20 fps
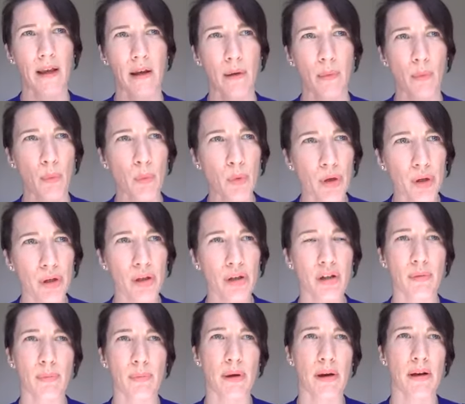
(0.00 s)
work,
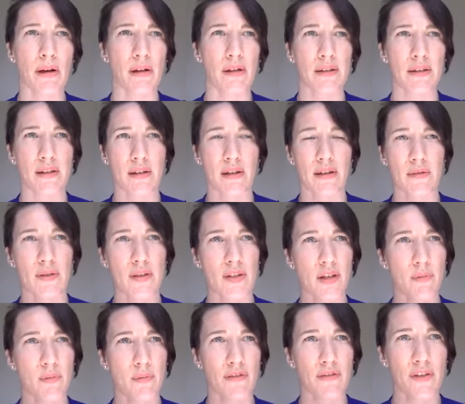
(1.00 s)
about
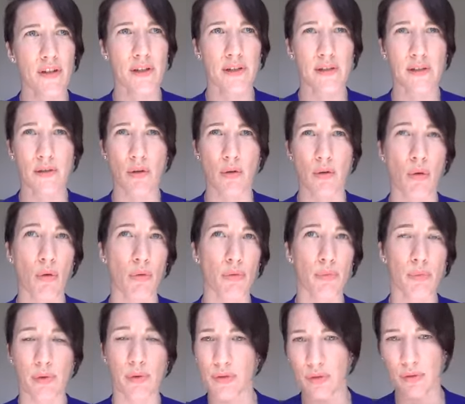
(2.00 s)
some of his own
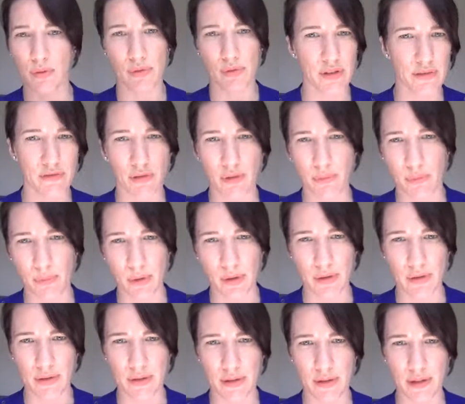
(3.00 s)
personal development
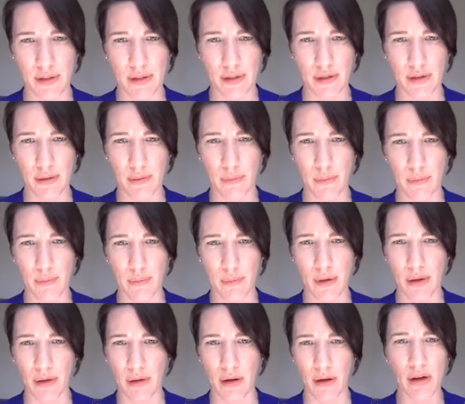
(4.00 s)

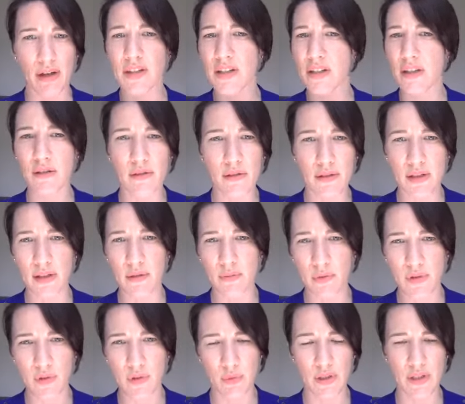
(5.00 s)
article he
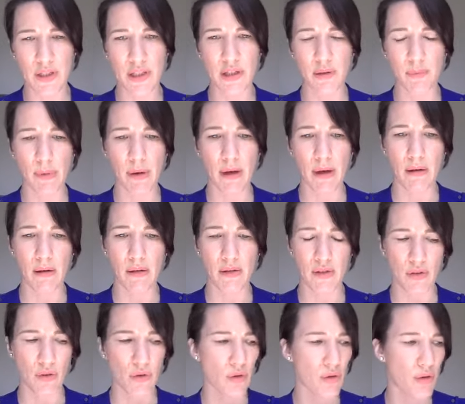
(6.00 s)
was reading about,
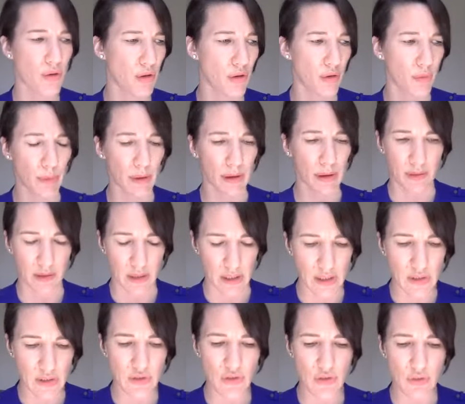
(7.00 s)
or about the
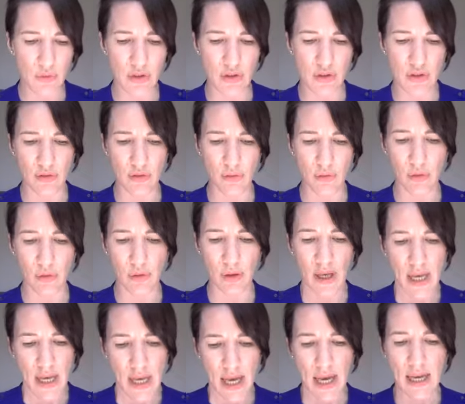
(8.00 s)
industry in general.
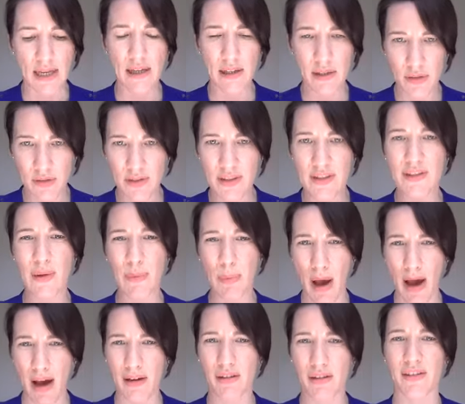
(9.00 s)
And I noticed a
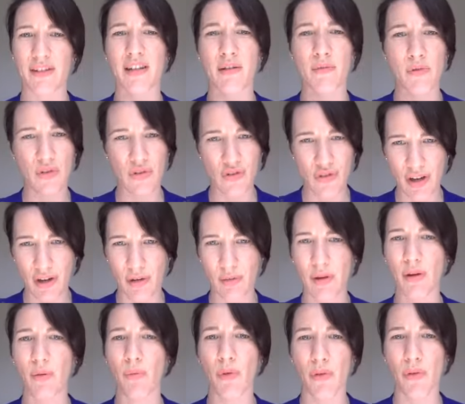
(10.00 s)
pattern. He was
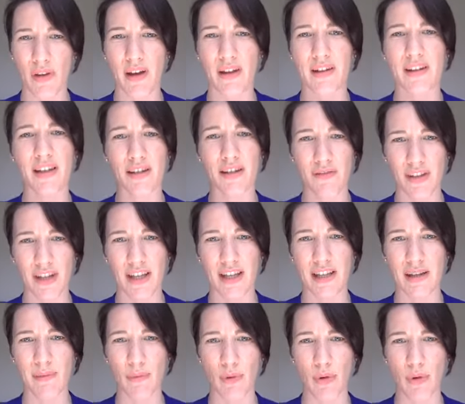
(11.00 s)
sharing without giving
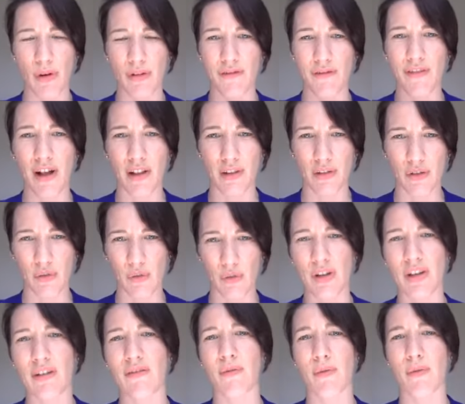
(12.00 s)
any more value or
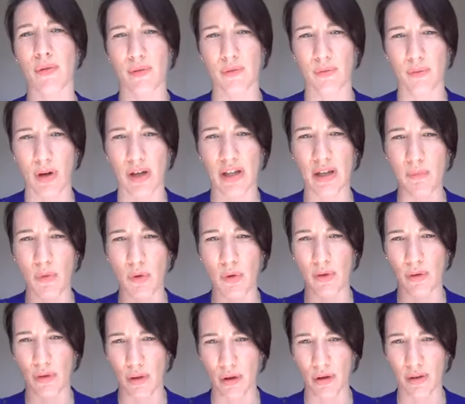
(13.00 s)
any more
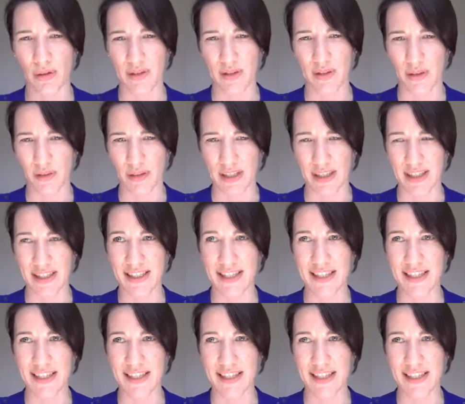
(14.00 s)
thought on it.